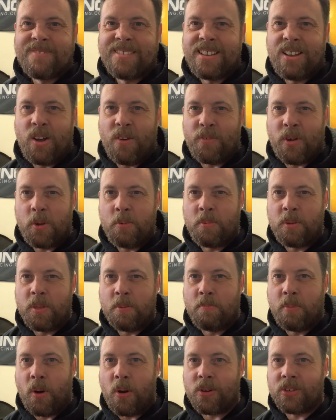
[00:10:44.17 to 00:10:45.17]
I've opened the
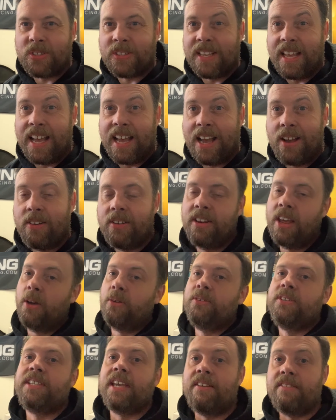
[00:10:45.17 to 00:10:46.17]
box now.
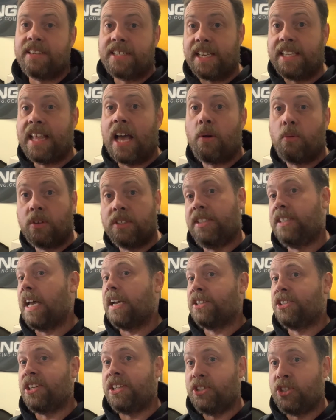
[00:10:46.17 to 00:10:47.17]
No, seriously, that one's
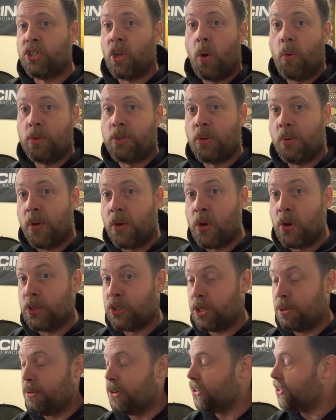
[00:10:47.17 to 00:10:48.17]
actually sold to a
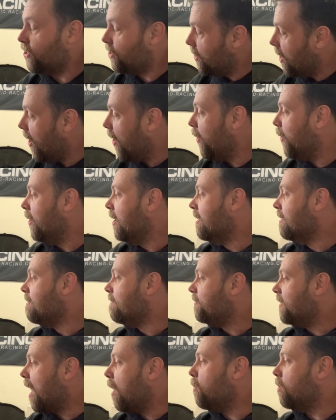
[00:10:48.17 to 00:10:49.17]
customer. So
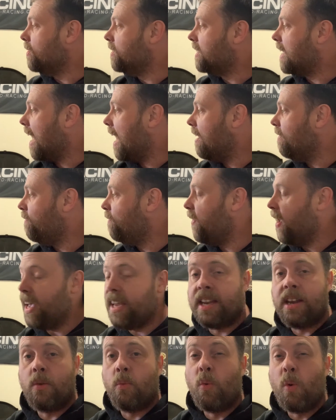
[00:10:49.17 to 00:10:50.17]
that one's getting
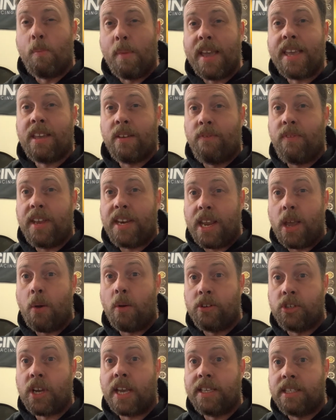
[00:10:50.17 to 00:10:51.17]
fitted, and we'll make a video
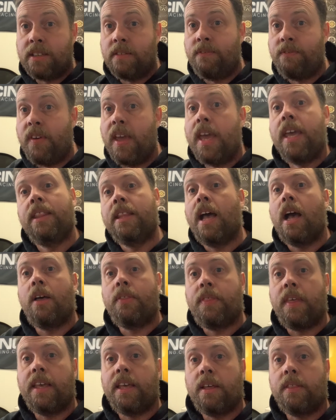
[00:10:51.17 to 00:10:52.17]
of Jason fitting that, I
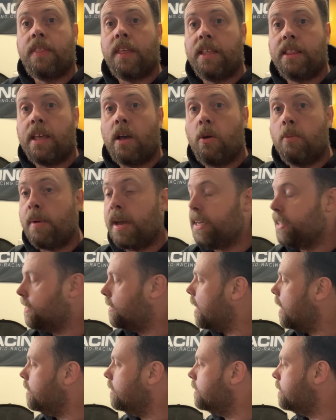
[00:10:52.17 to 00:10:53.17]
think that'll make
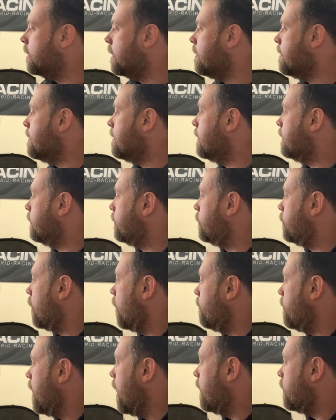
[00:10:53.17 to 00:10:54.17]
sense. So
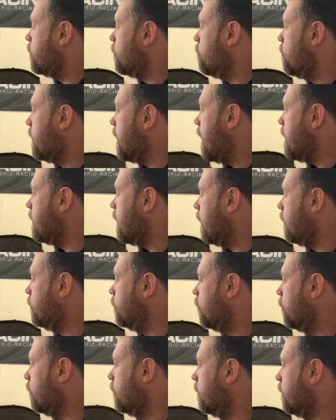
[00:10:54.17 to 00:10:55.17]
yeah, so we'll get that
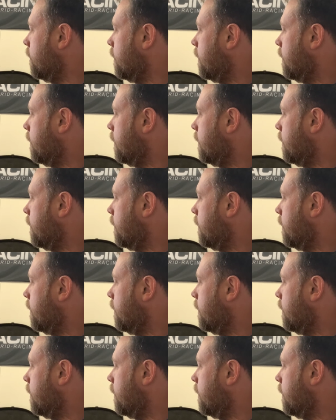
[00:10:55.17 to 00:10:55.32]
done.